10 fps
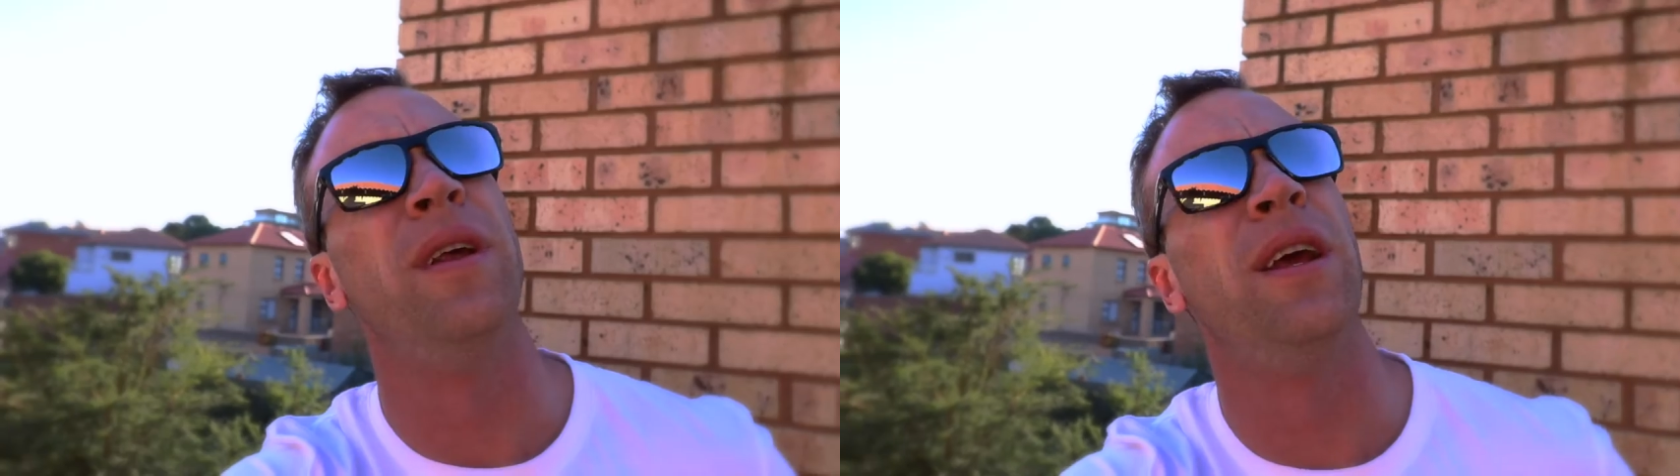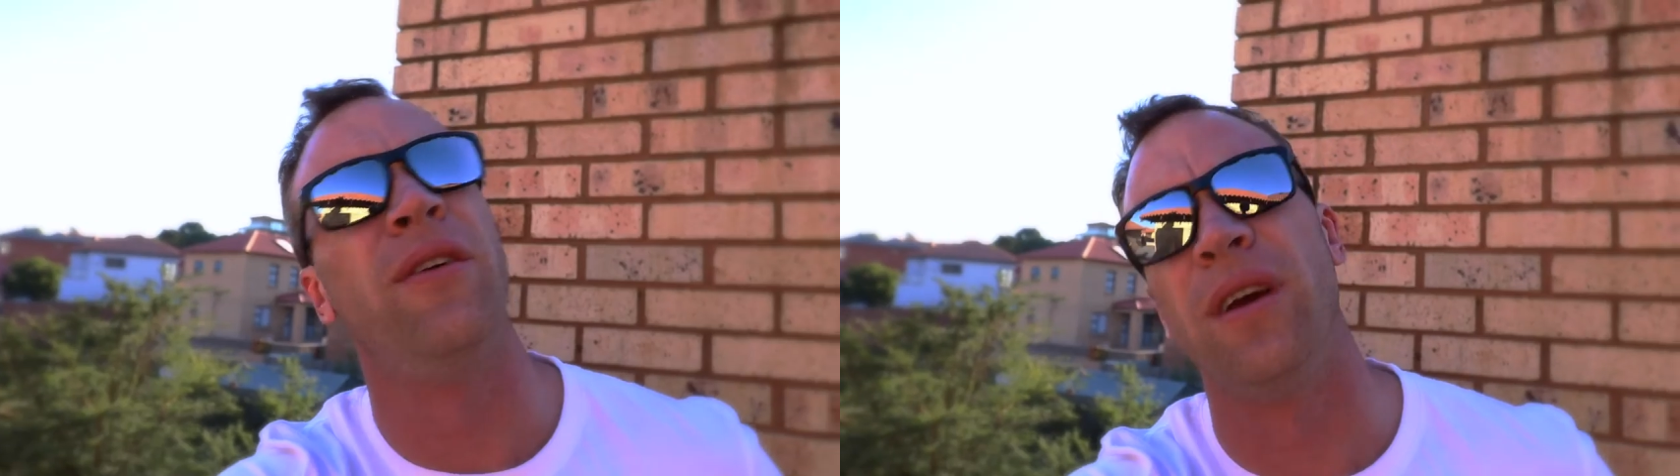
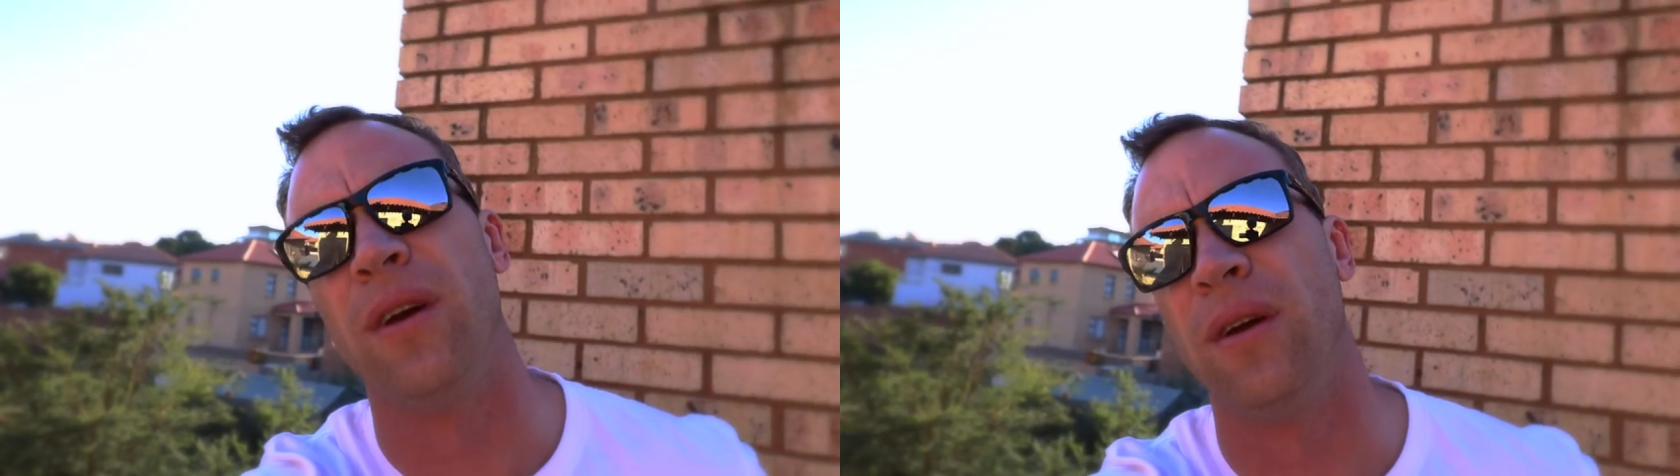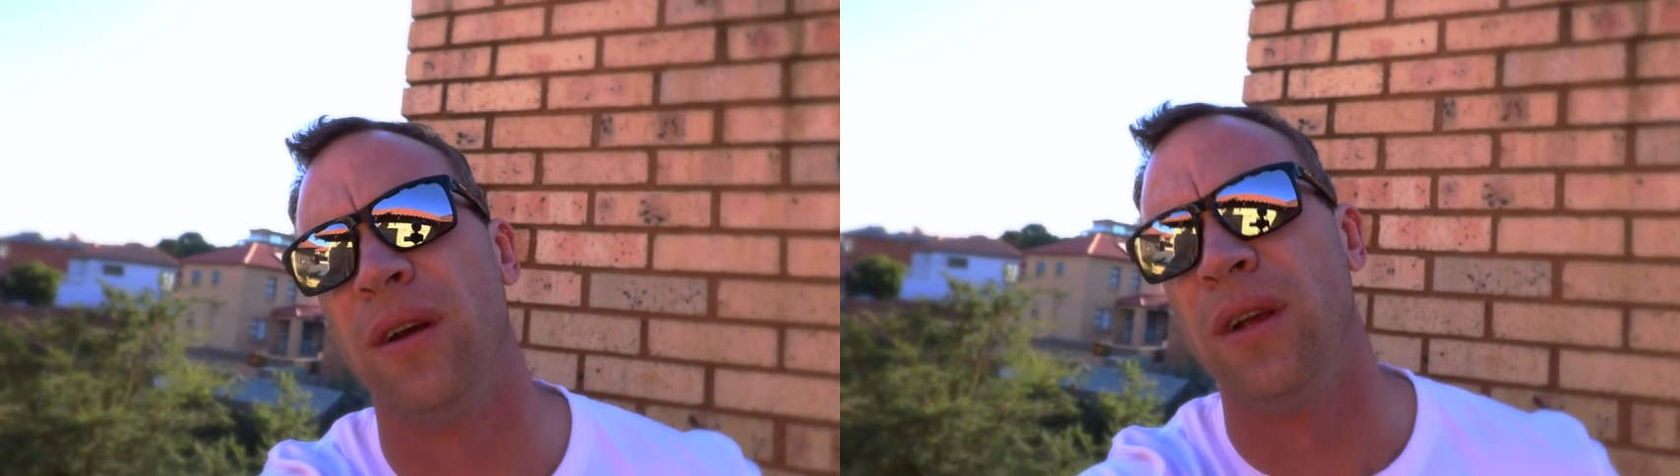
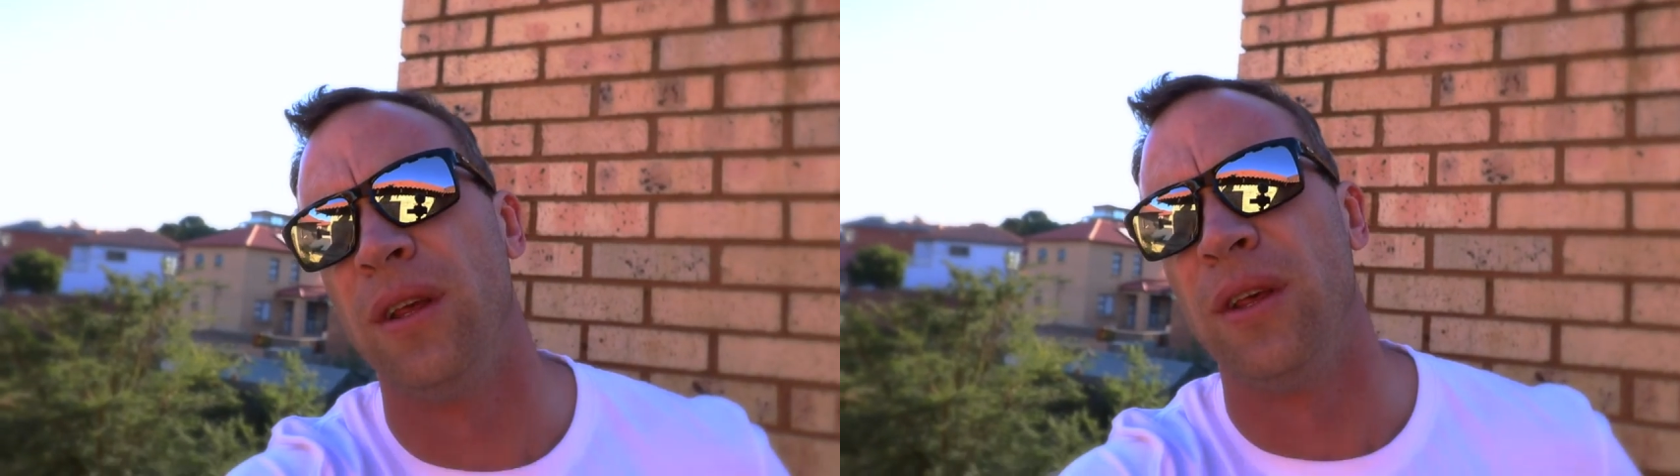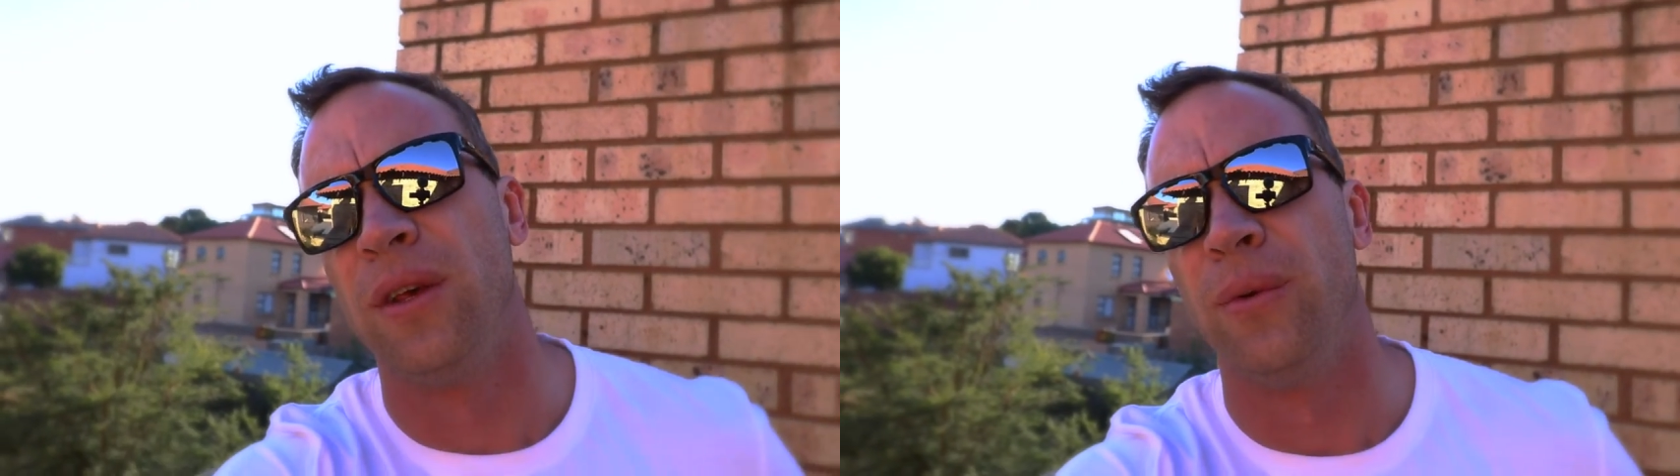area
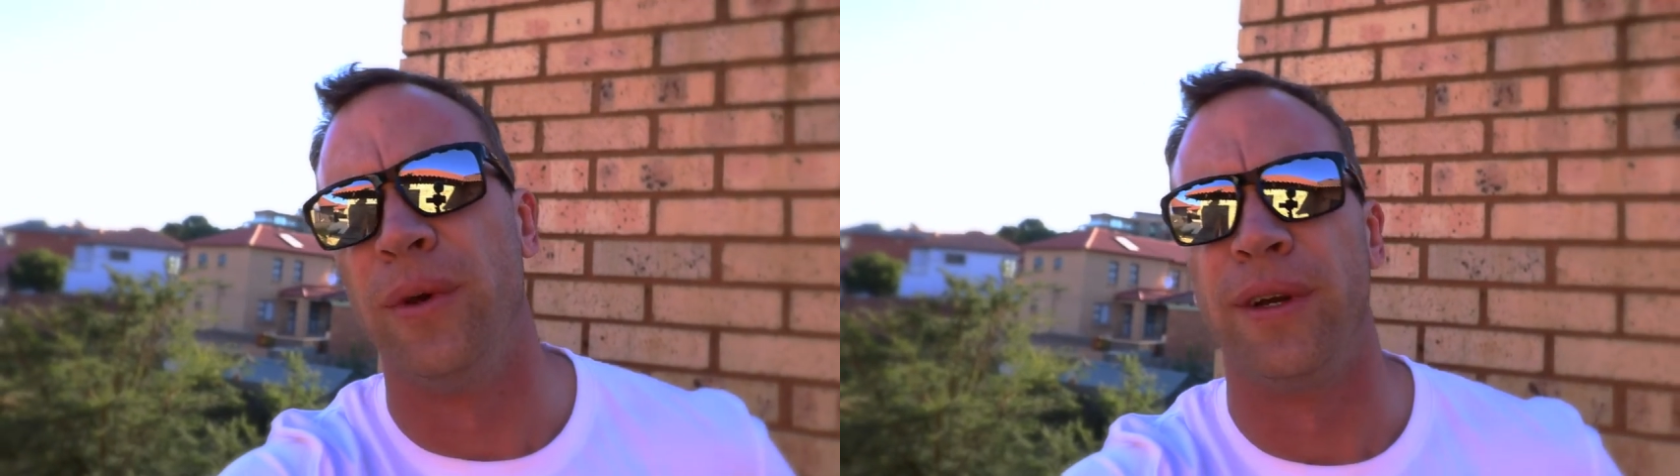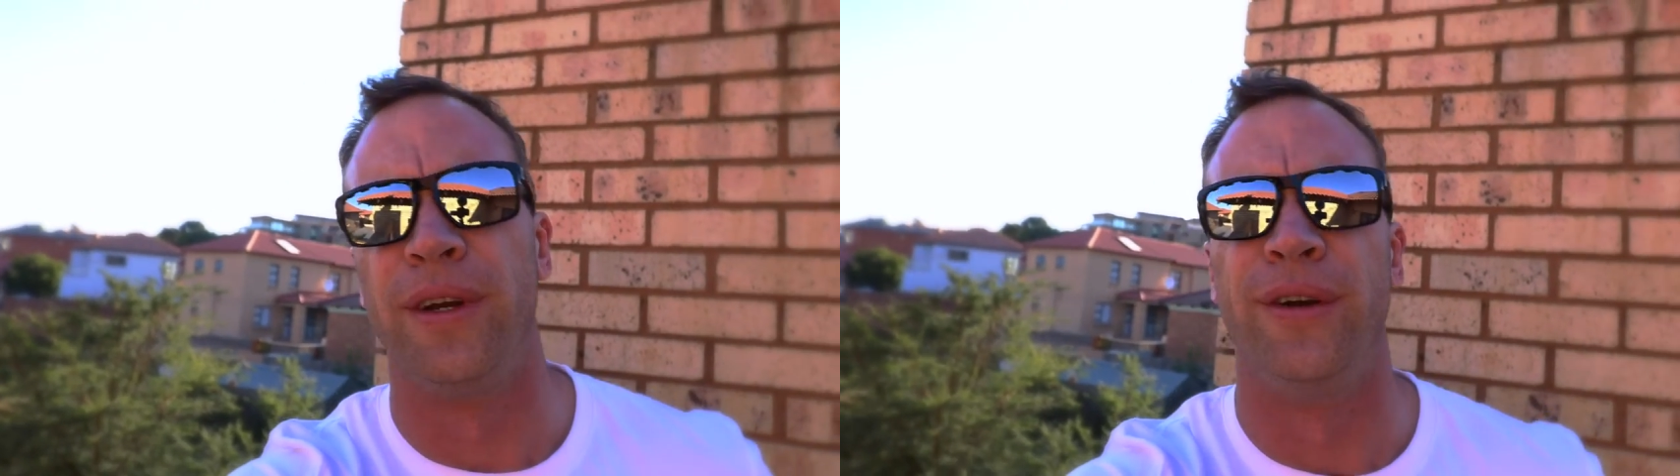
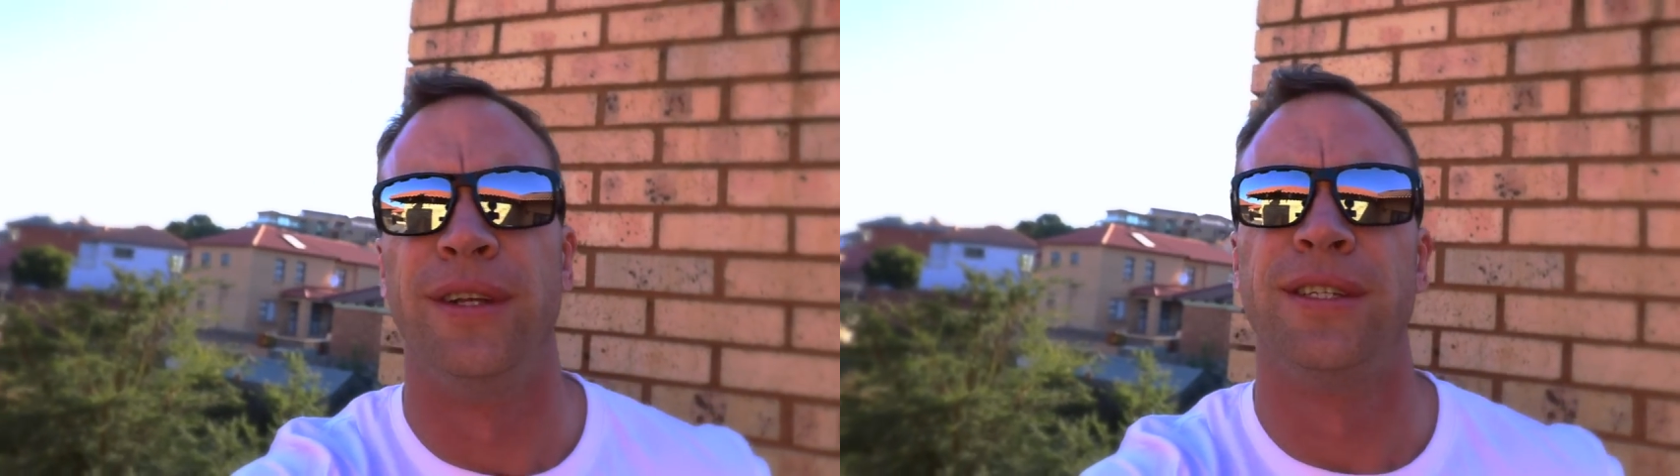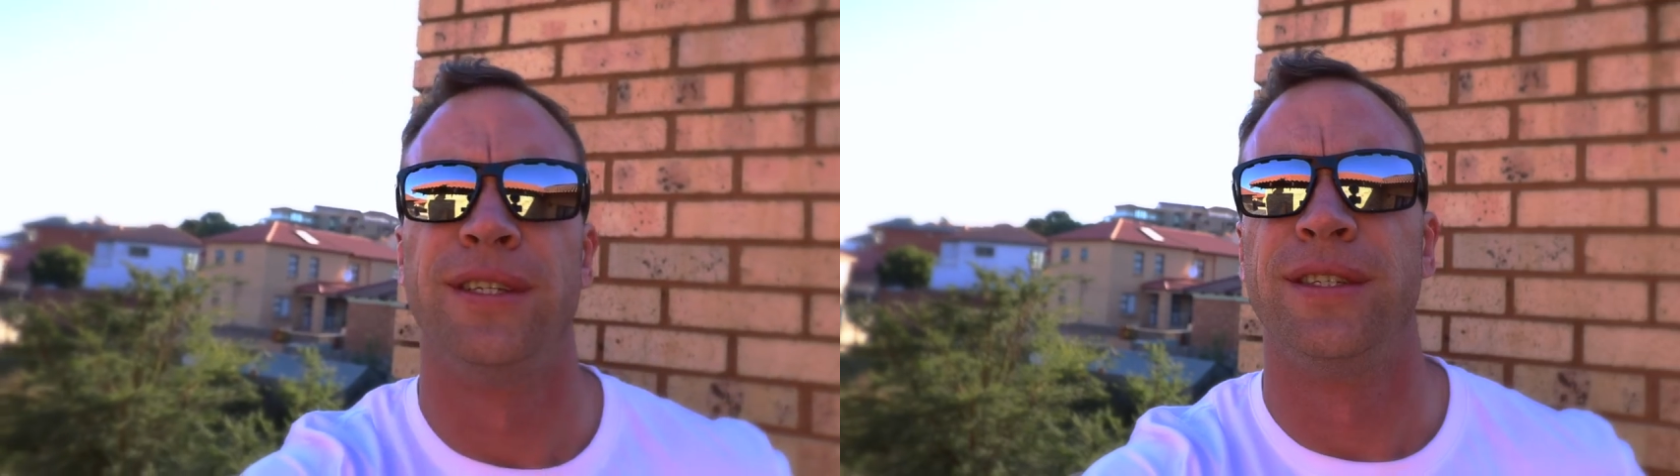with a
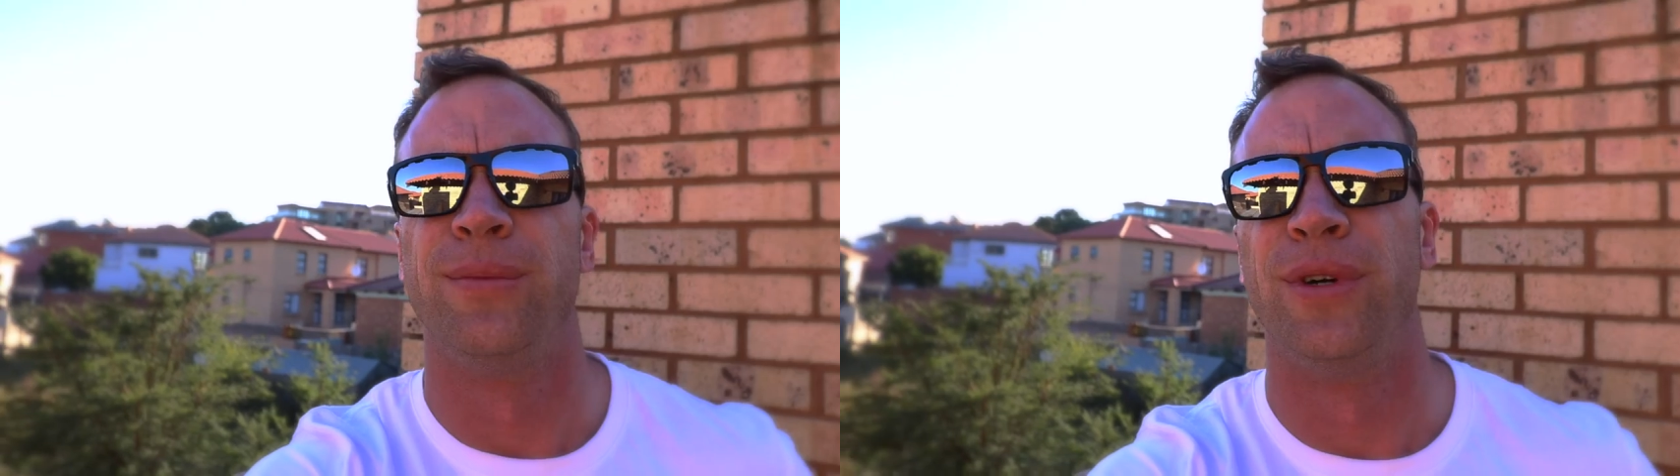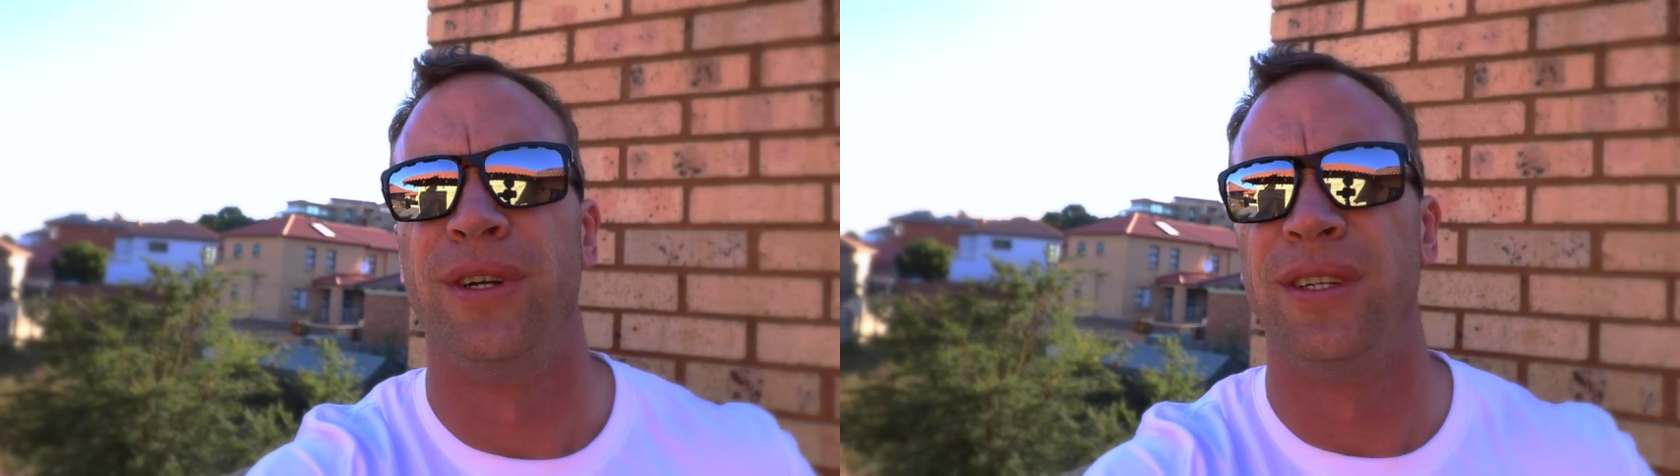grid
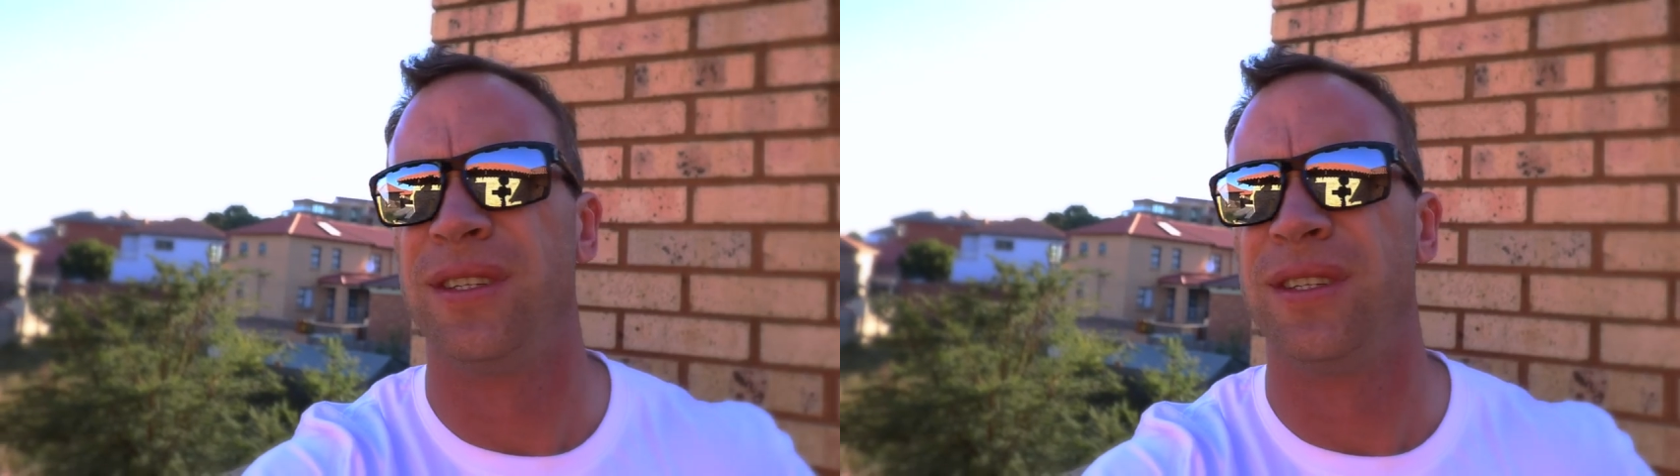system on it.